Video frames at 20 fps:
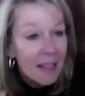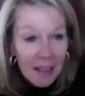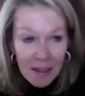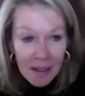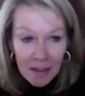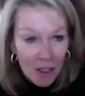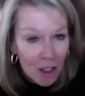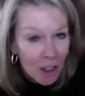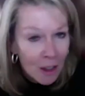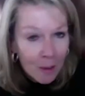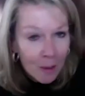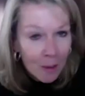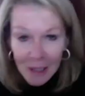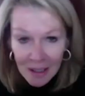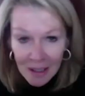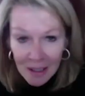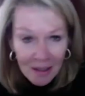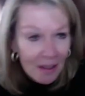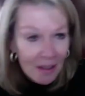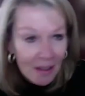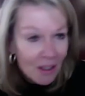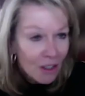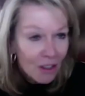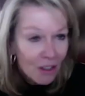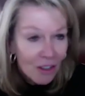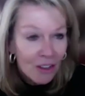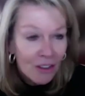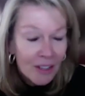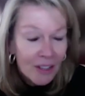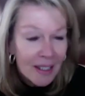economy,
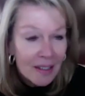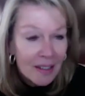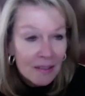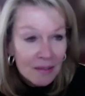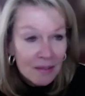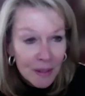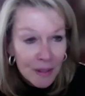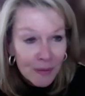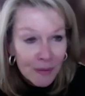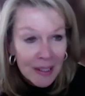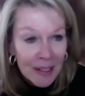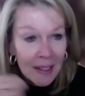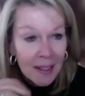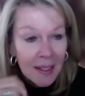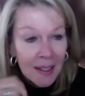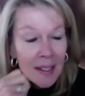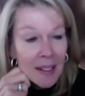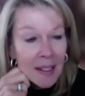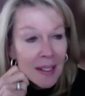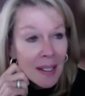earning a living,